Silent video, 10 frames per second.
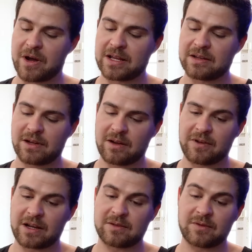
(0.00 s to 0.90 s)
money
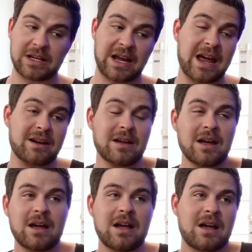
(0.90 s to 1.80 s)
effectively, and
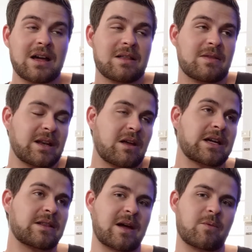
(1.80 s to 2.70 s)
they
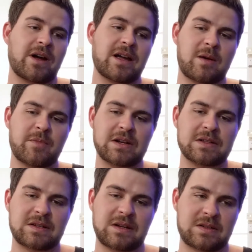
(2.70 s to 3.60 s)
like it that way. I mean,
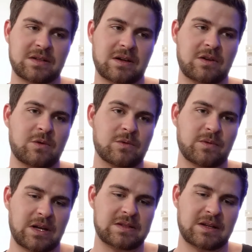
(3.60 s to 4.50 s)
it's
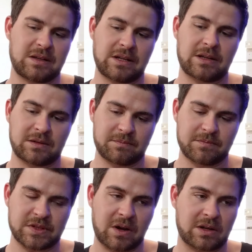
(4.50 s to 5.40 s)
a little
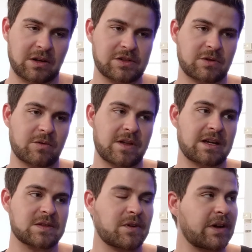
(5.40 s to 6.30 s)
psychological
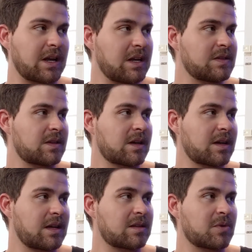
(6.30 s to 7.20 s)
thing. It's very easy
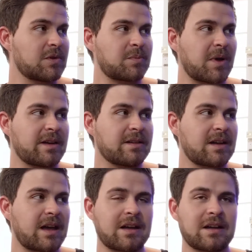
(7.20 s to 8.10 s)
to hit the boost
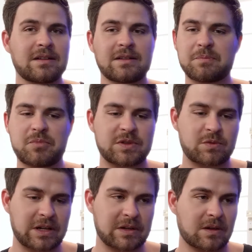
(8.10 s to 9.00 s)
button and put
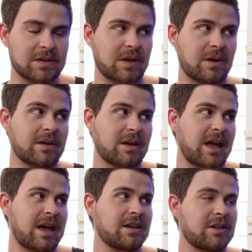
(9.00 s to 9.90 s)
$20 on,
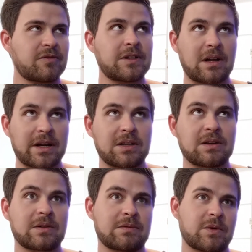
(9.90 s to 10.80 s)
and you feel like
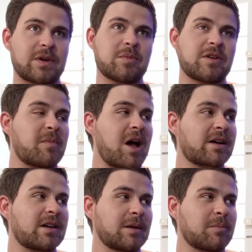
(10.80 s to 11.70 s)
you're doing a bit of
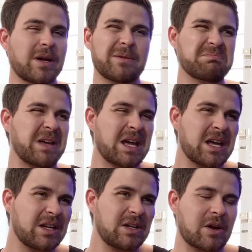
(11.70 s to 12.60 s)
marketing, but
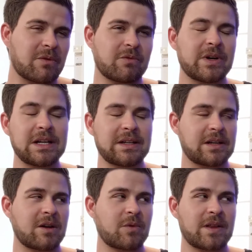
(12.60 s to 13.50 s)
you don't
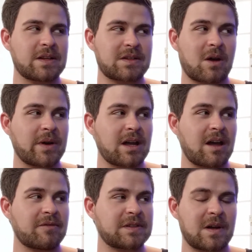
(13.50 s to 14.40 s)
really know where that's going
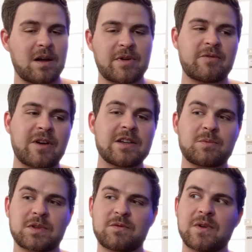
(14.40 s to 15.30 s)
half the time. And
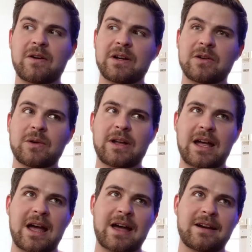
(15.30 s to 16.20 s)
Facebook's very
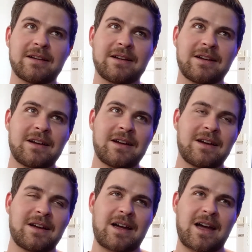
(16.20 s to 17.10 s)
good at
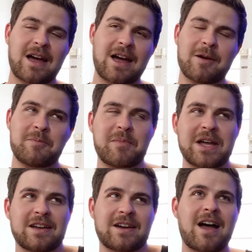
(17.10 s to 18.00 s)

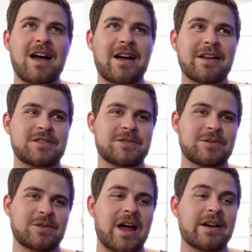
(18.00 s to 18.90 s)
making it hard
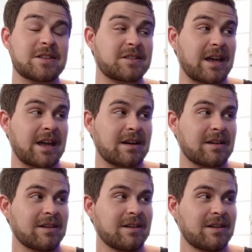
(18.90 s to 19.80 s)
to
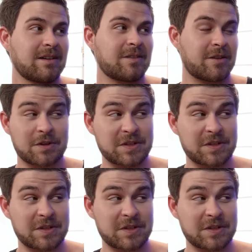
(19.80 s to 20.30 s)
understand the